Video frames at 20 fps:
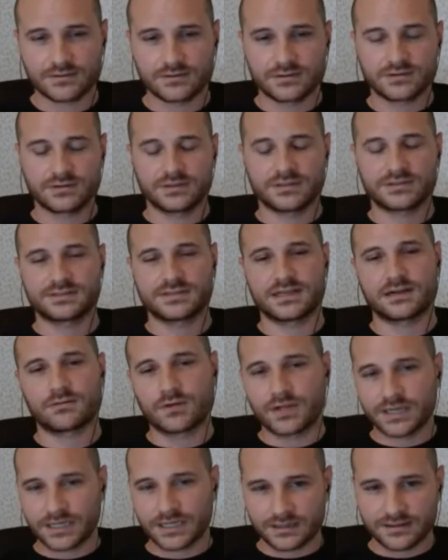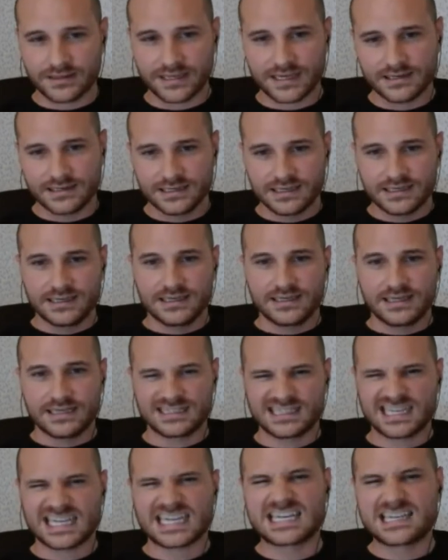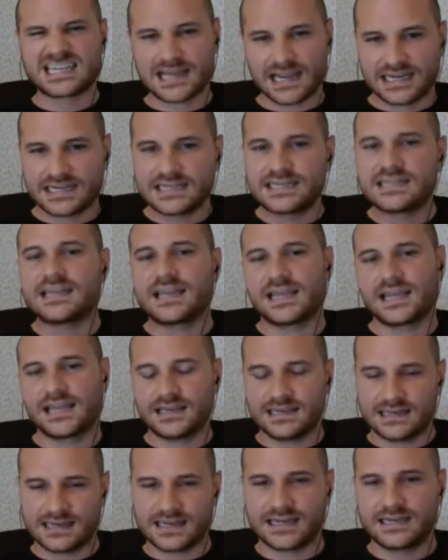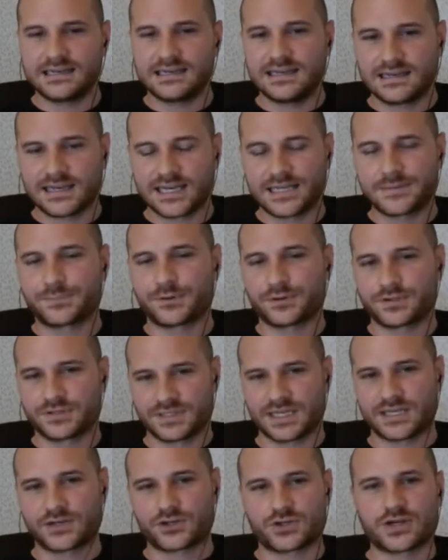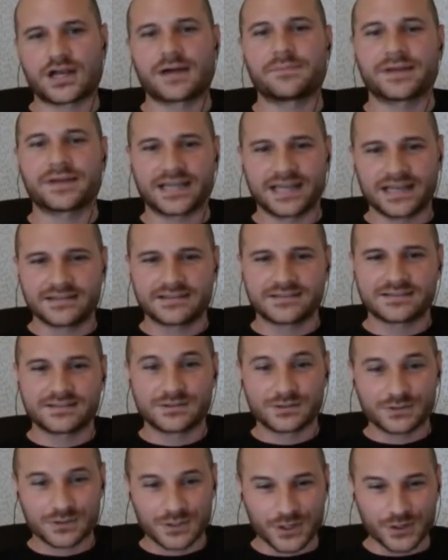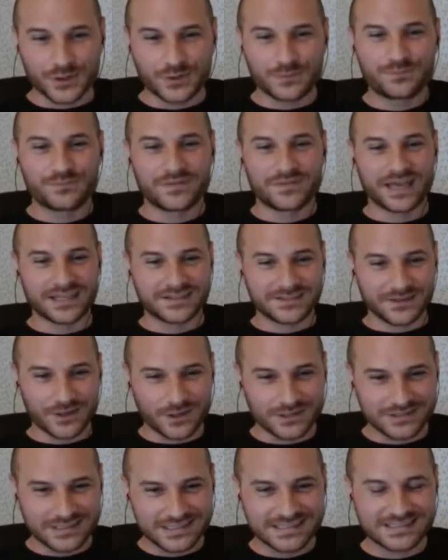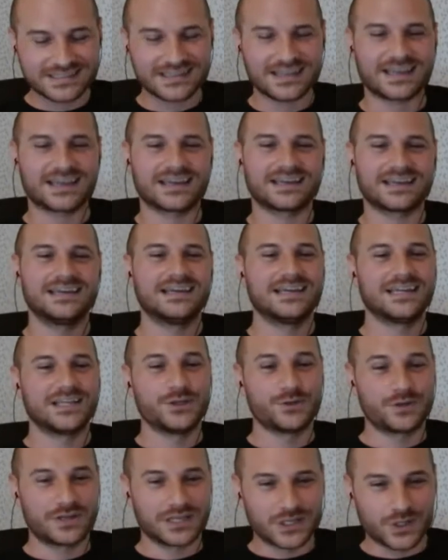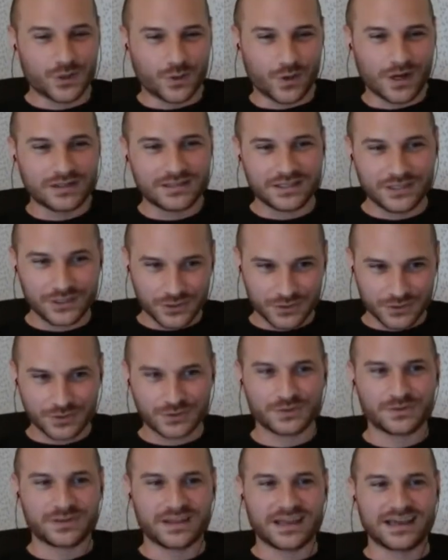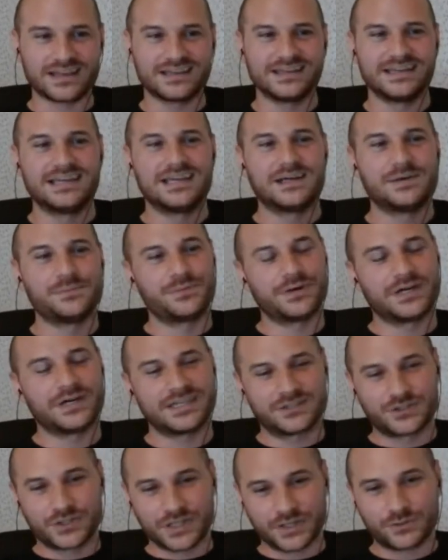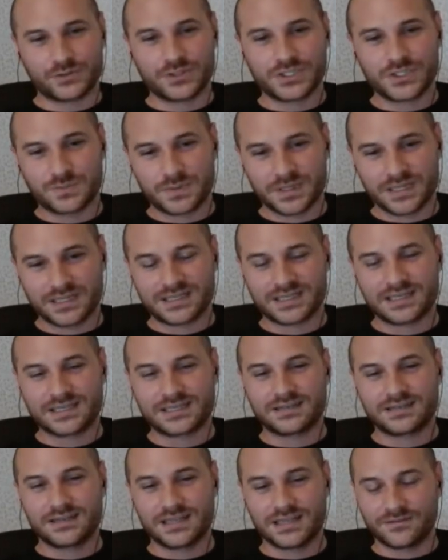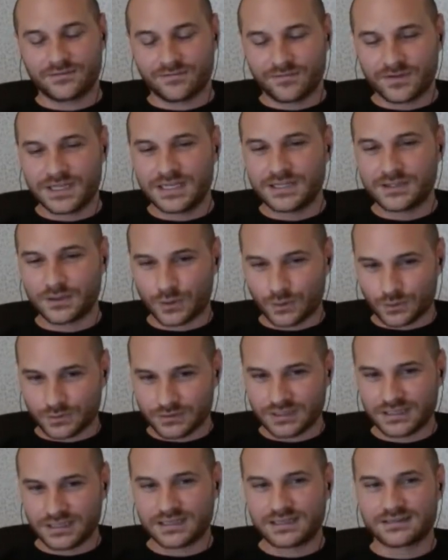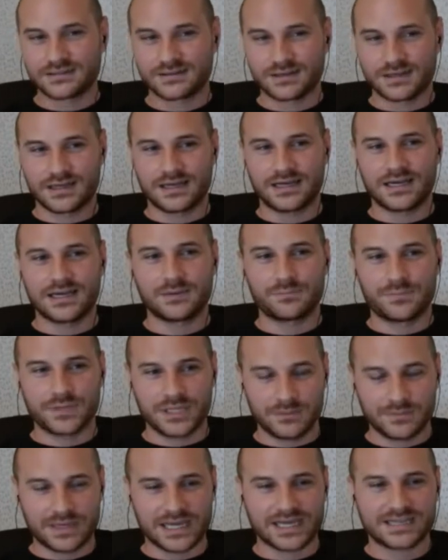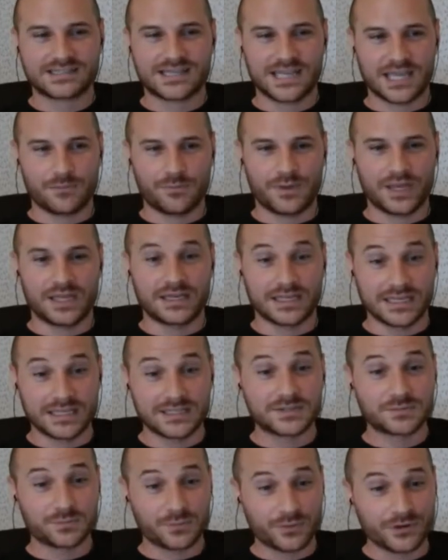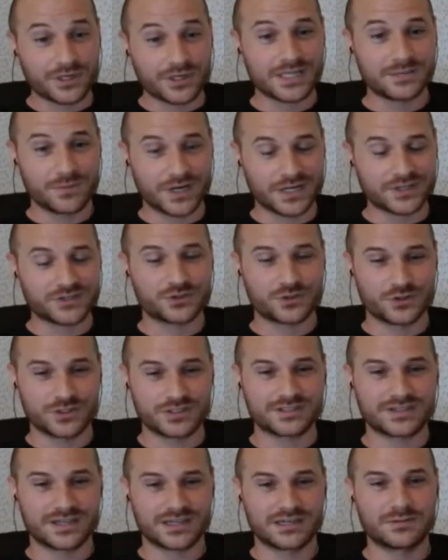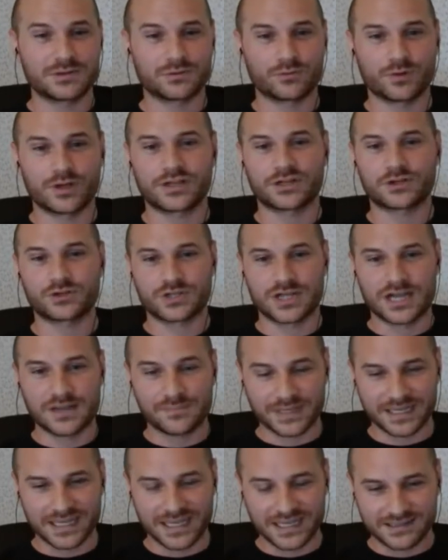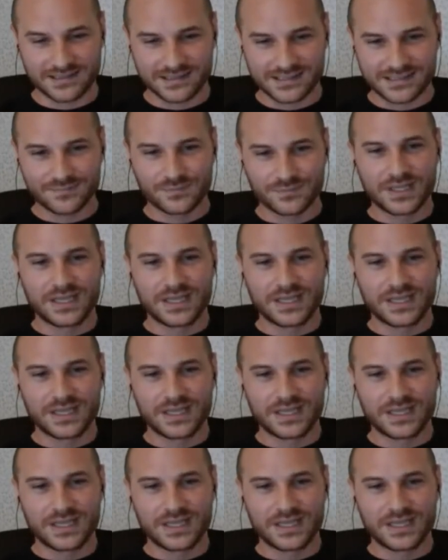is not running on that, is like 98, 99% shopping ads. So that's all to say, you can quality assure that. But generally speaking, a feed-only PMax campaign is pretty much just going to be running shopping ads.